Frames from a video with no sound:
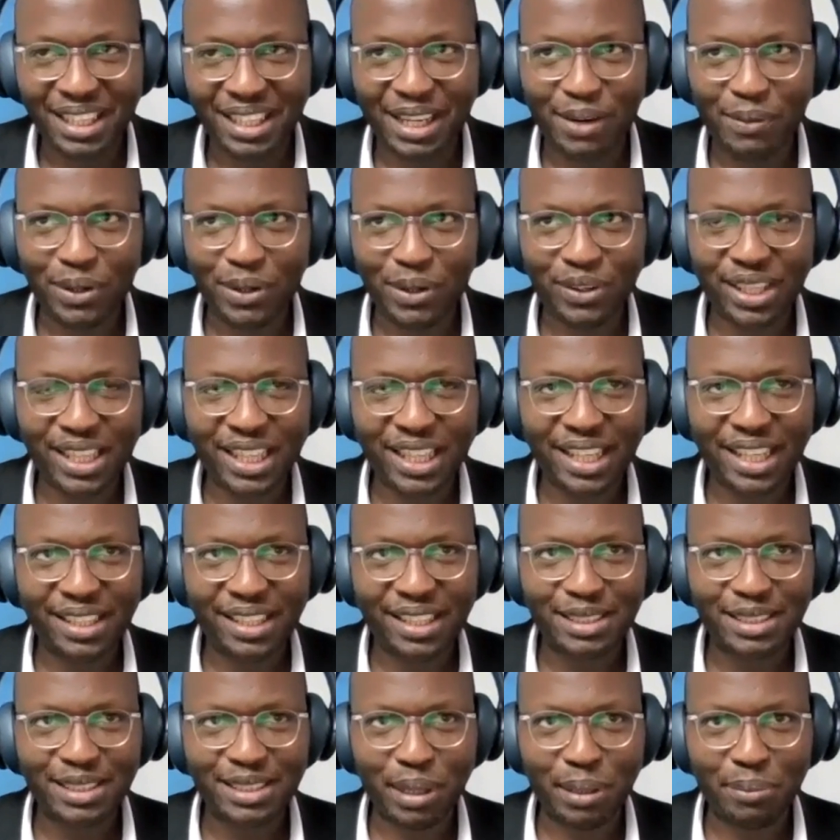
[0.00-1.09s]
one of the key
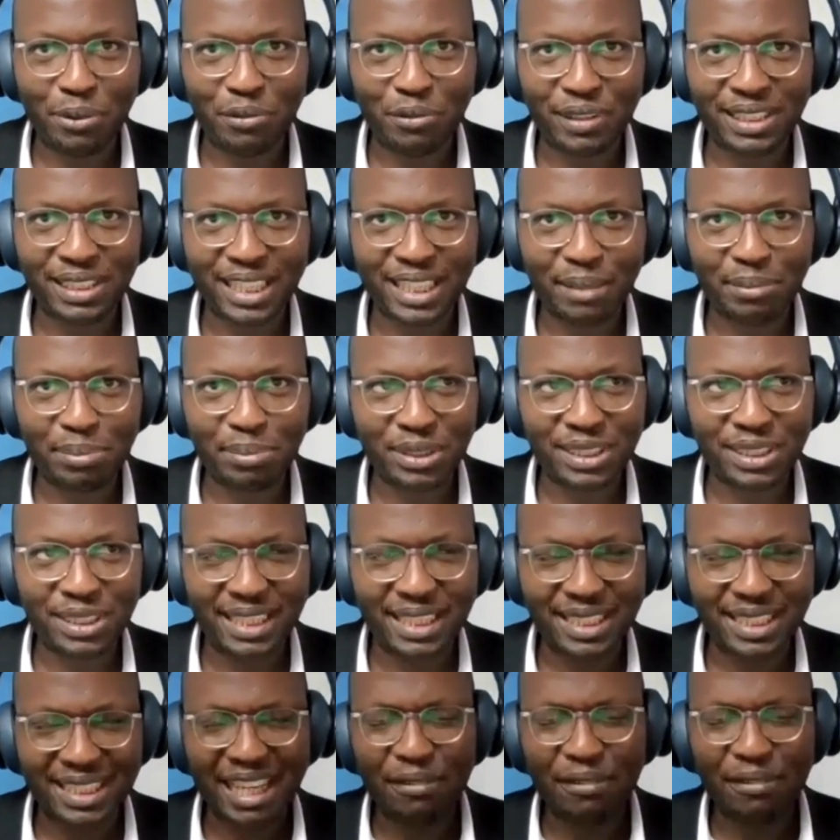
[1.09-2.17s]
things my professor kept
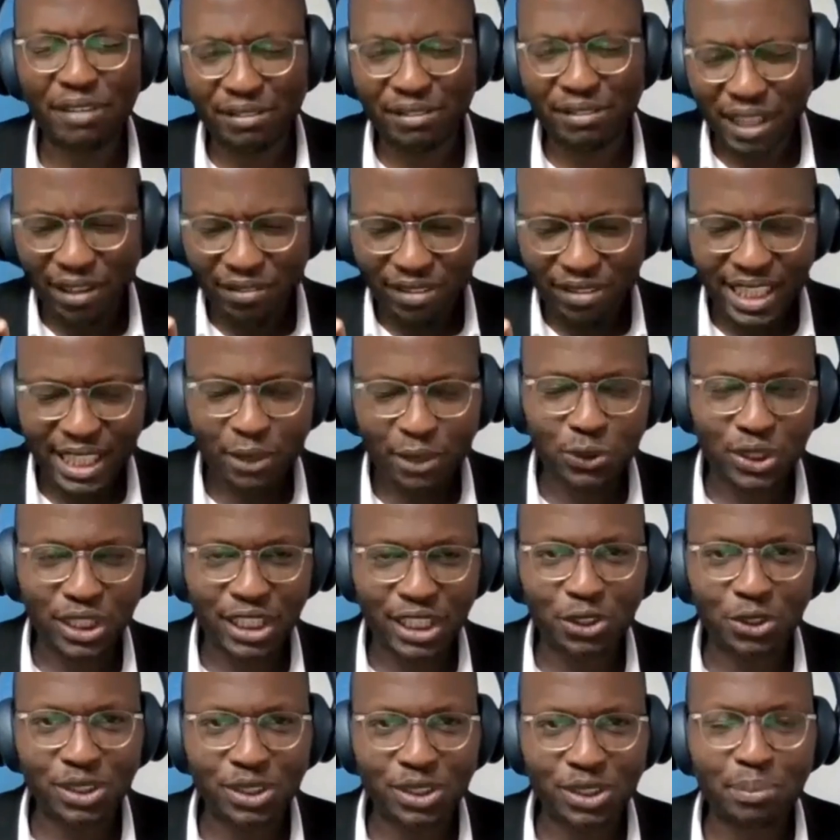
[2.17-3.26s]
saying is that after every
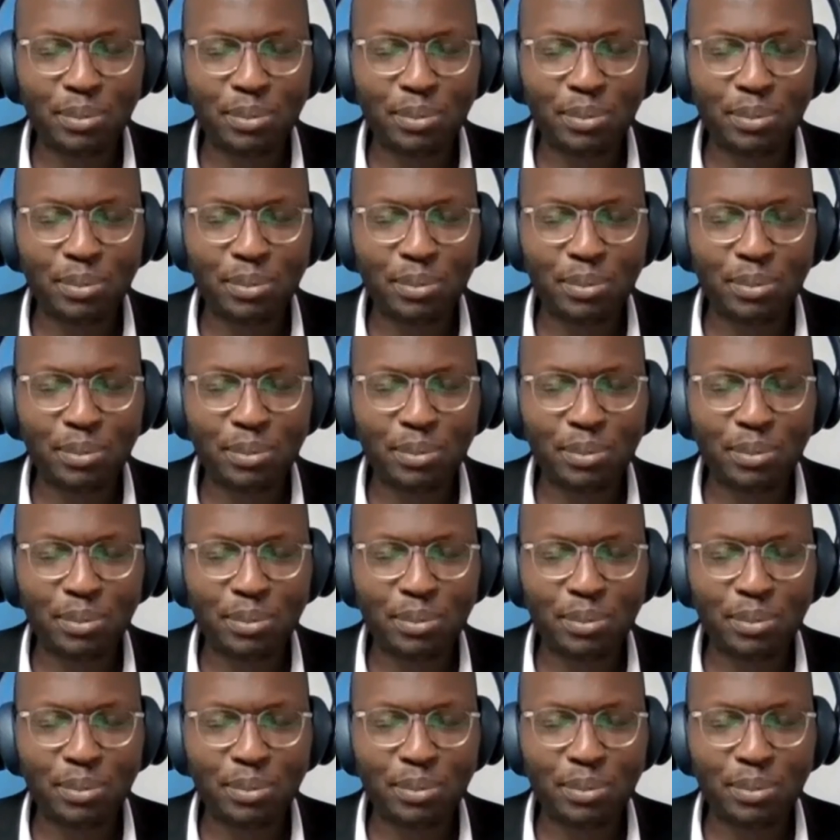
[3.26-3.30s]
negotiation,